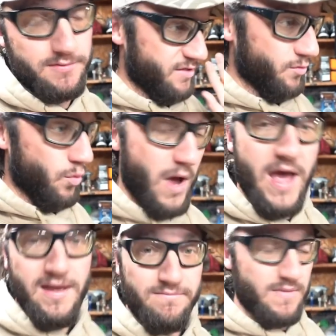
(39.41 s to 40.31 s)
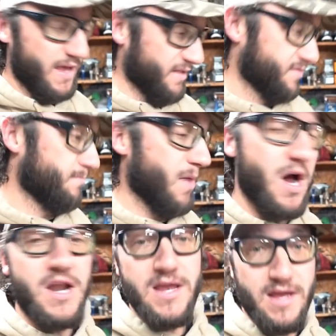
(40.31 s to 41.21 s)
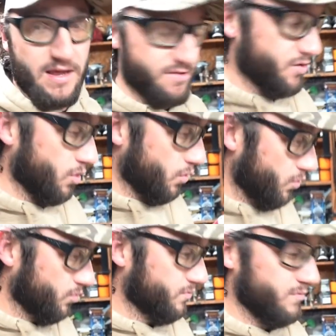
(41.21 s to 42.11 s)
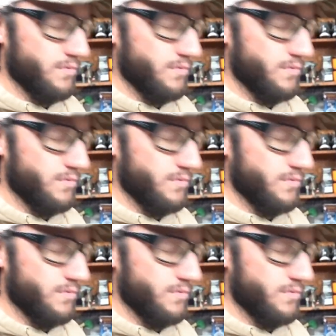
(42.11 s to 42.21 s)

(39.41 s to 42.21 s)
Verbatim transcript: it's wet, it's muddy, it's cold.